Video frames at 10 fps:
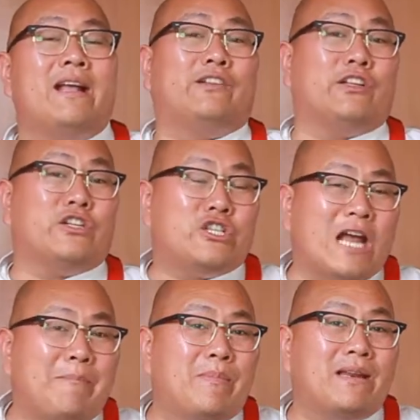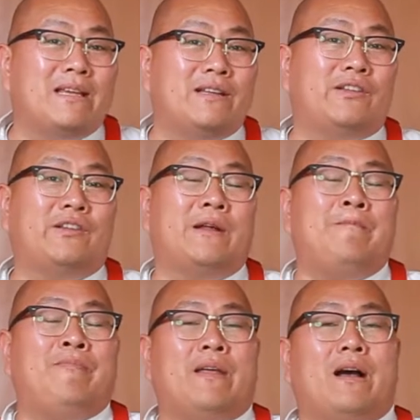It's a Japanese
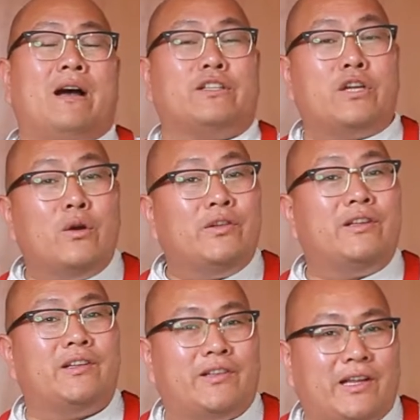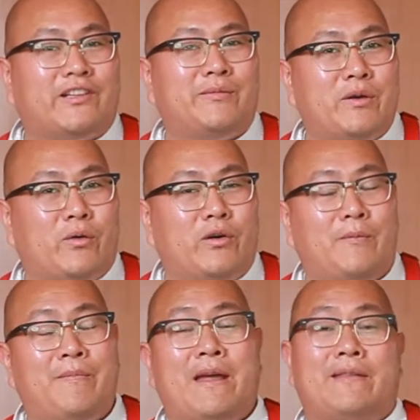toasted sesame
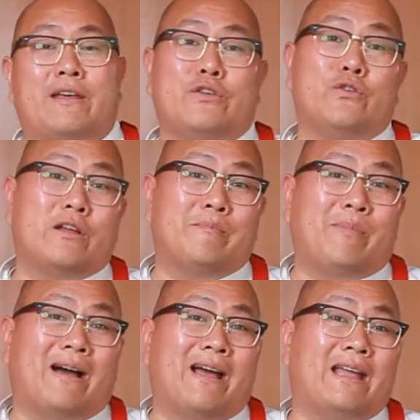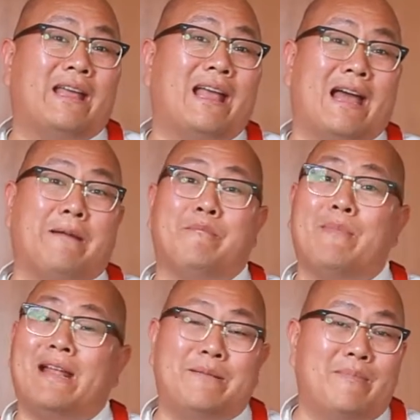oil that you can buy at
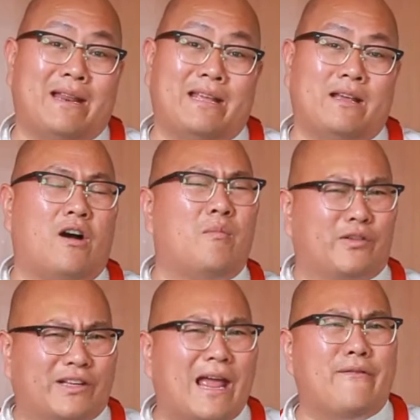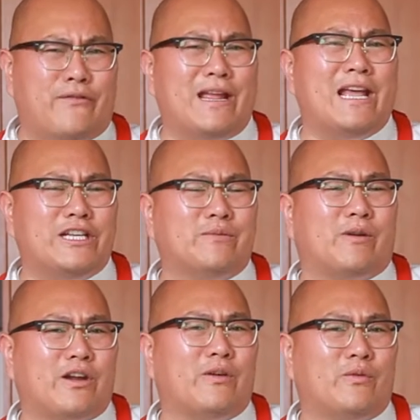almost every Asian
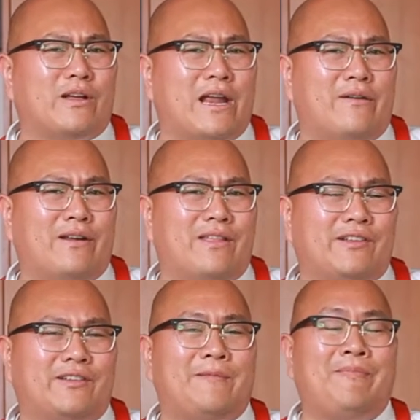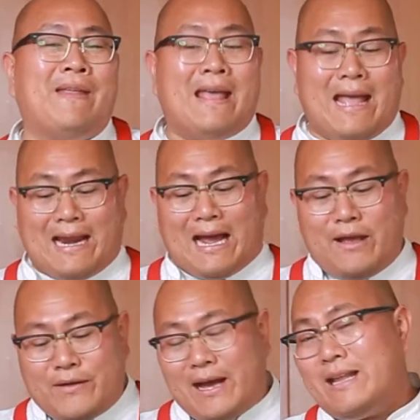market will carry this. And
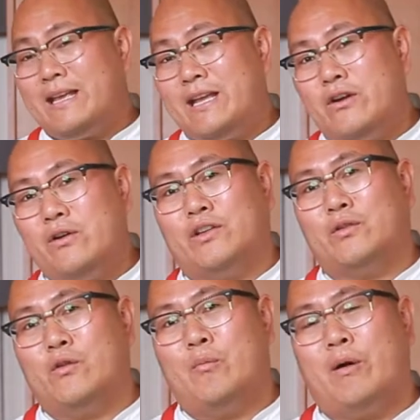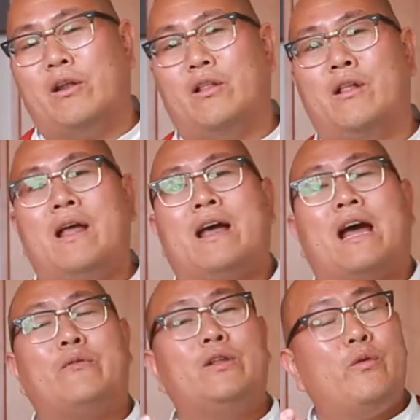I've got it here in a squirt bottle. I
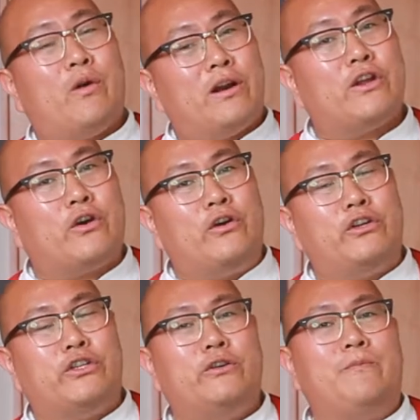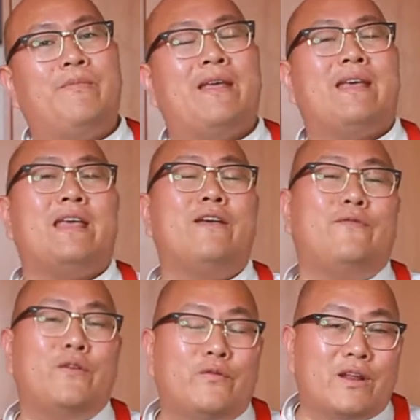really want to encourage you, if
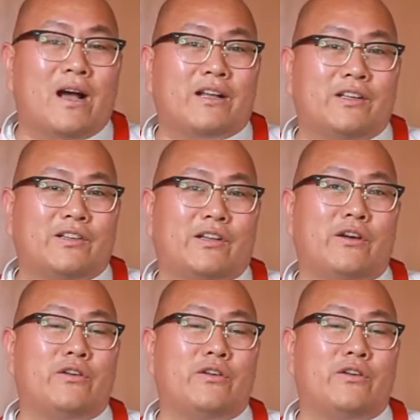you've not considered